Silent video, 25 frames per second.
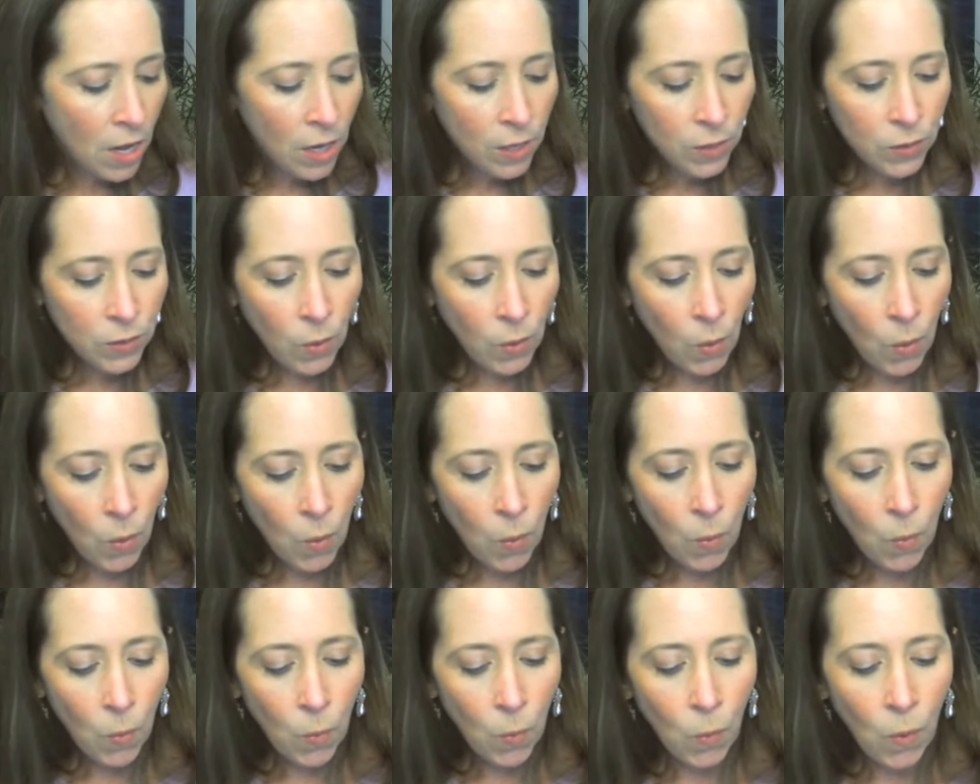So
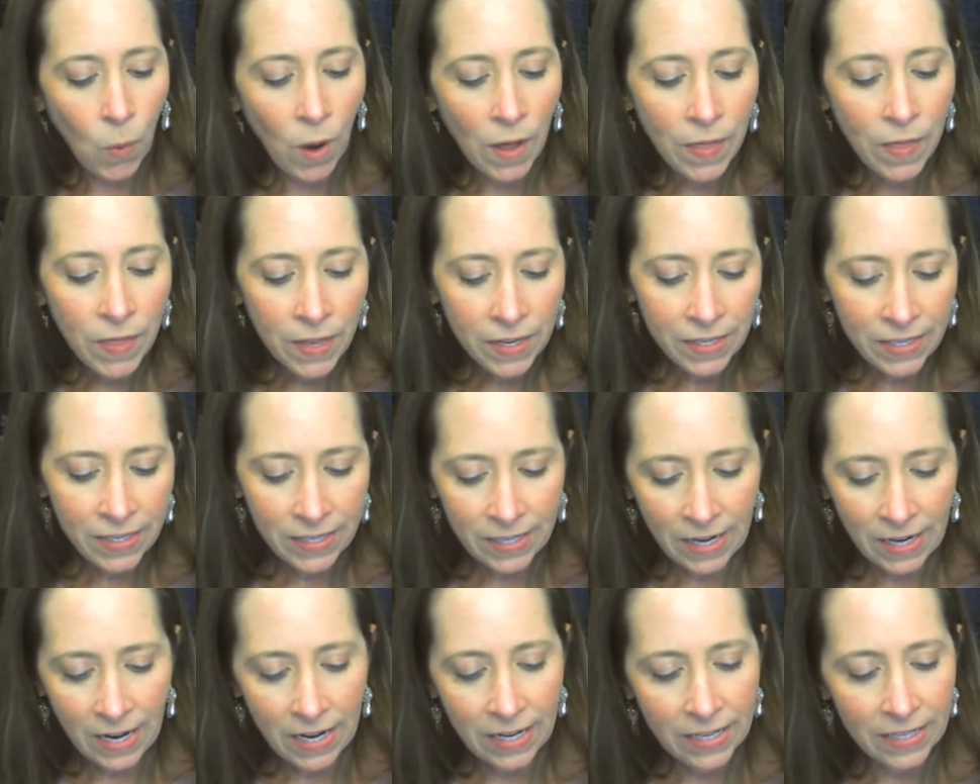what this
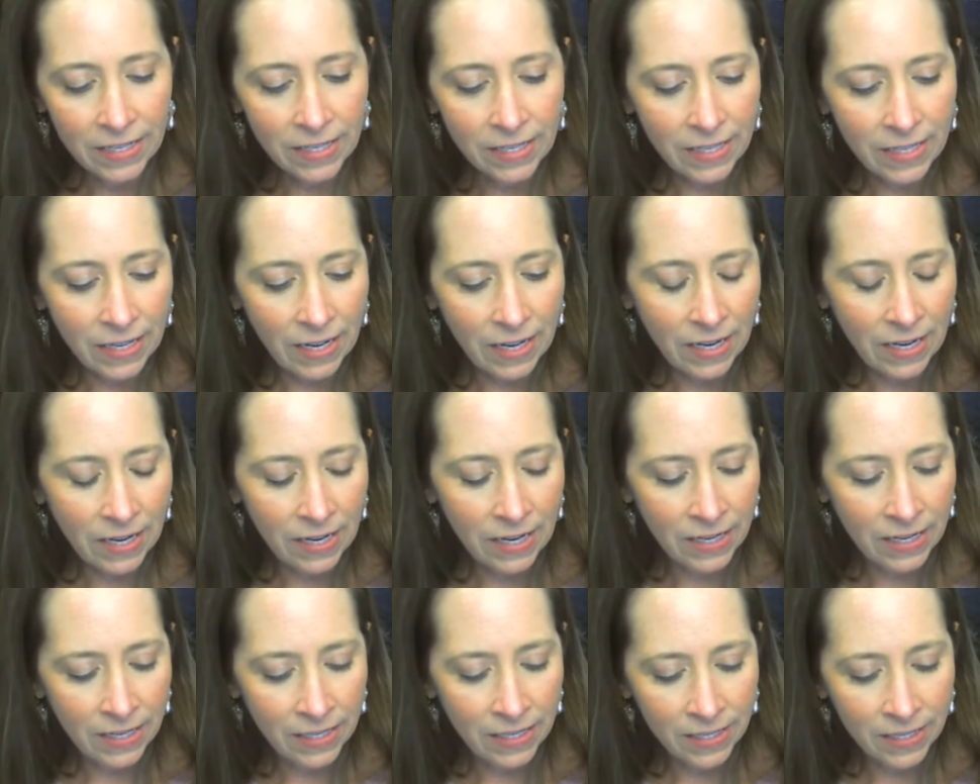does
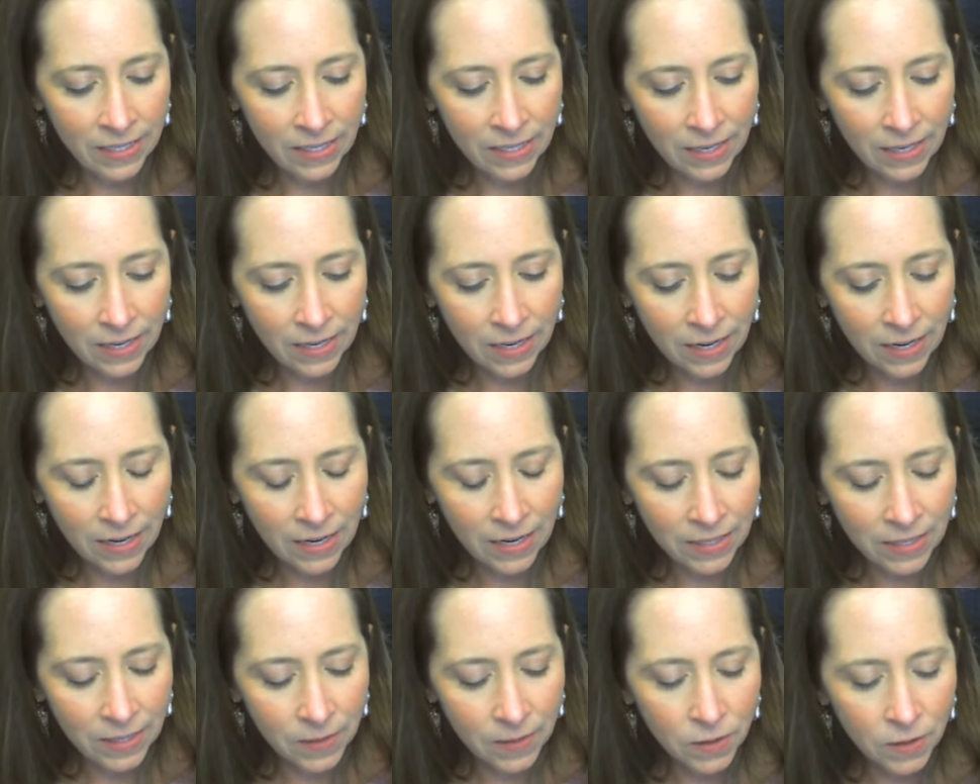is
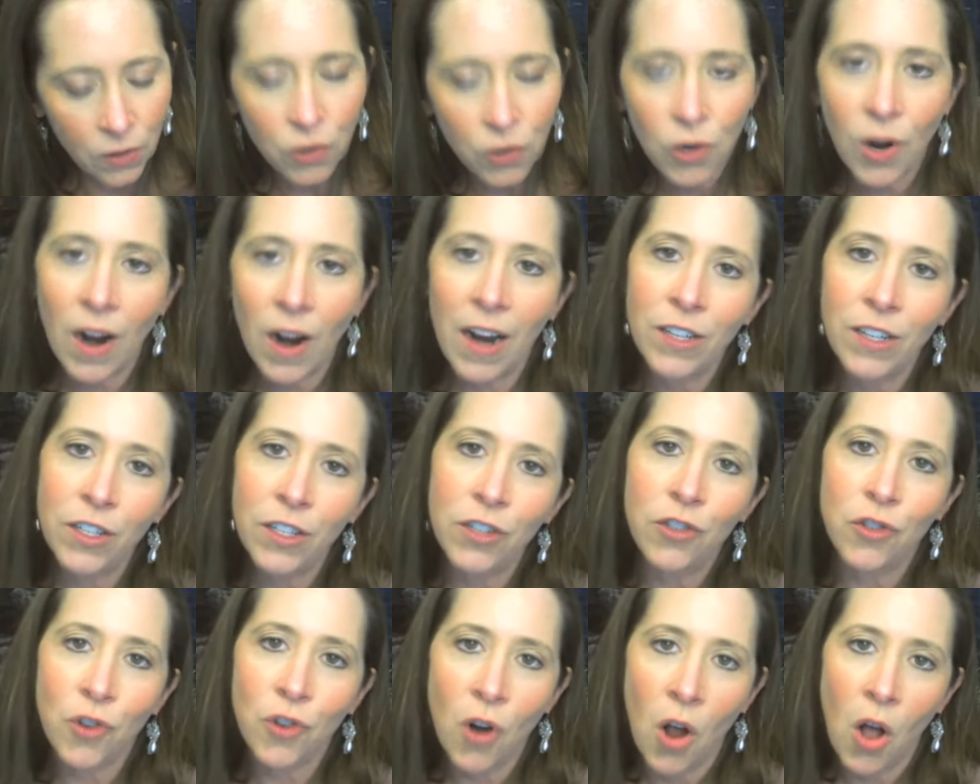it's trying to
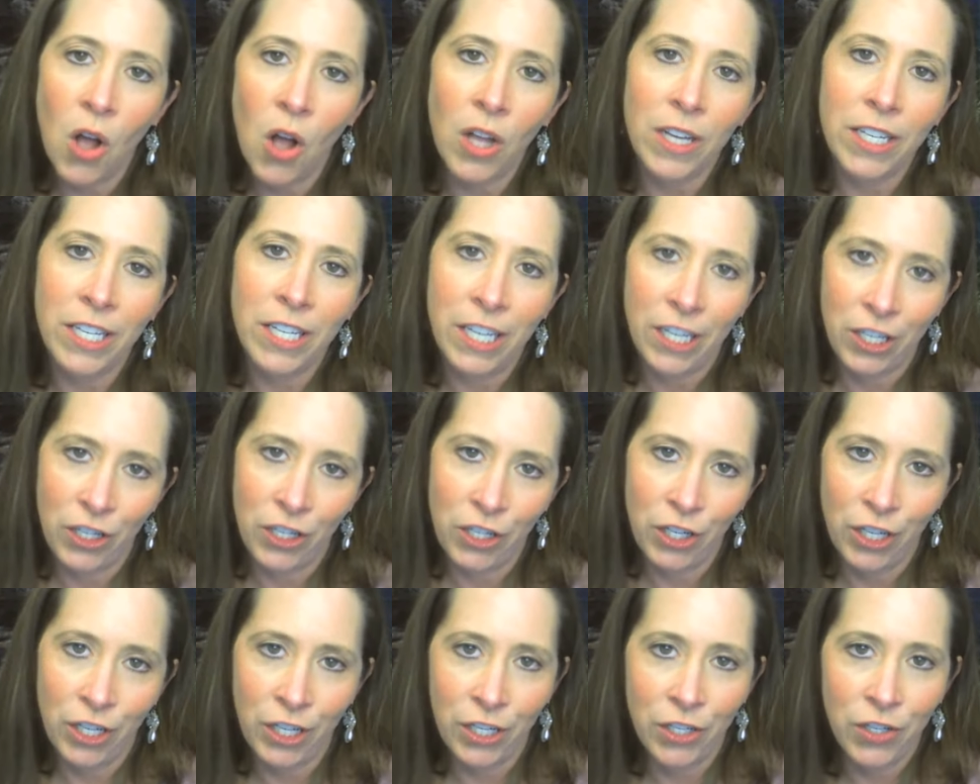draw
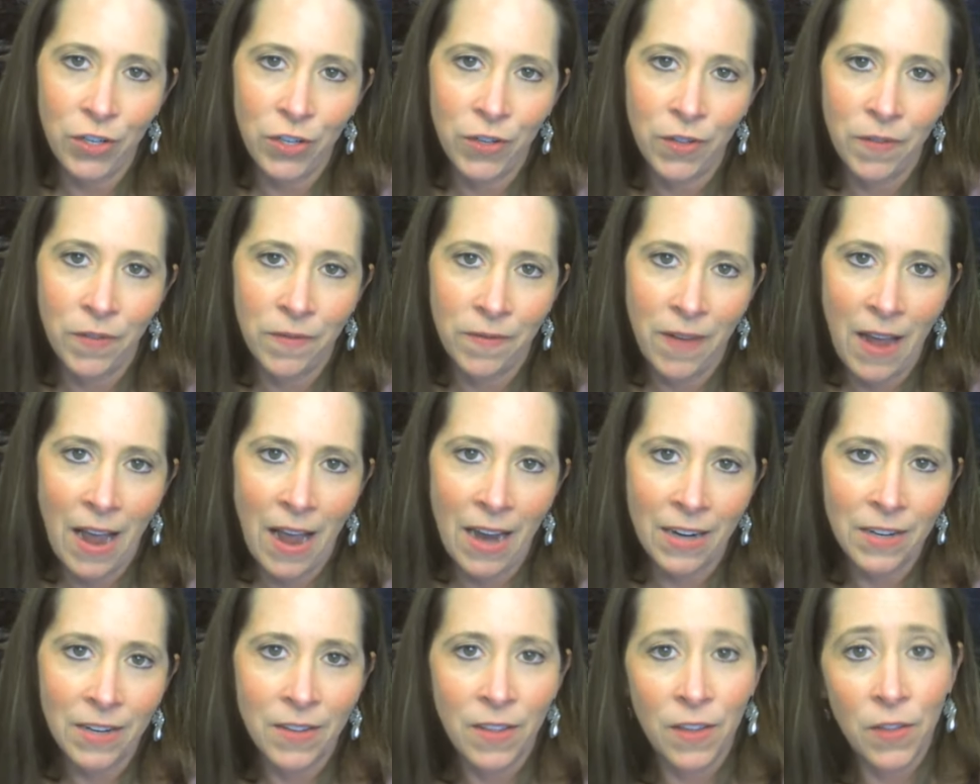attention to the
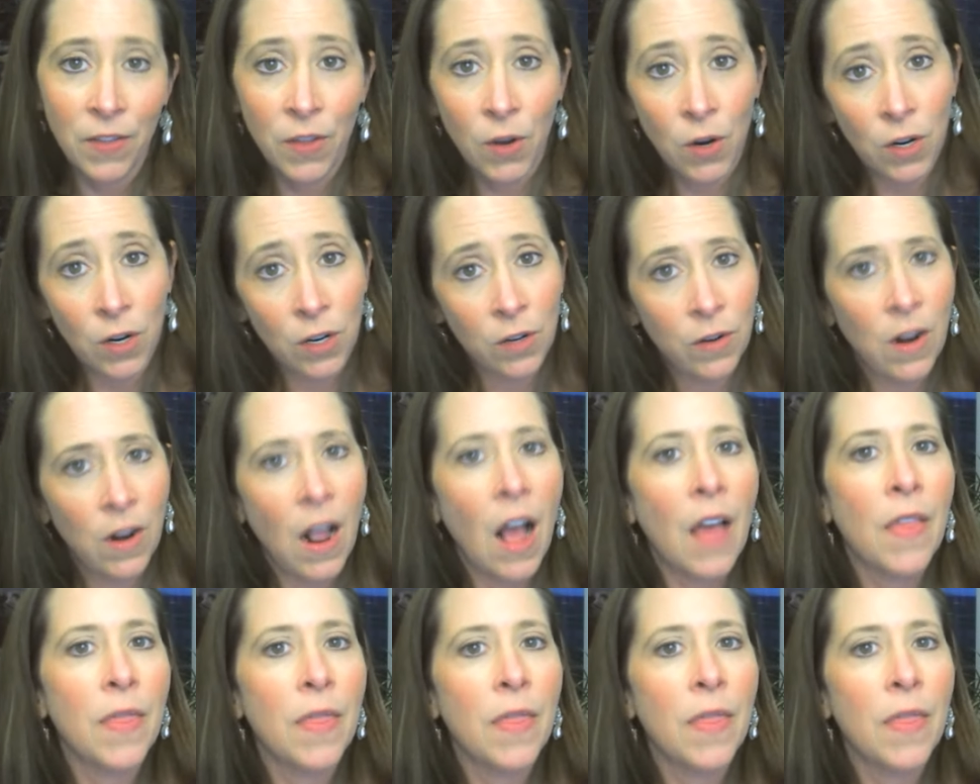fact that there are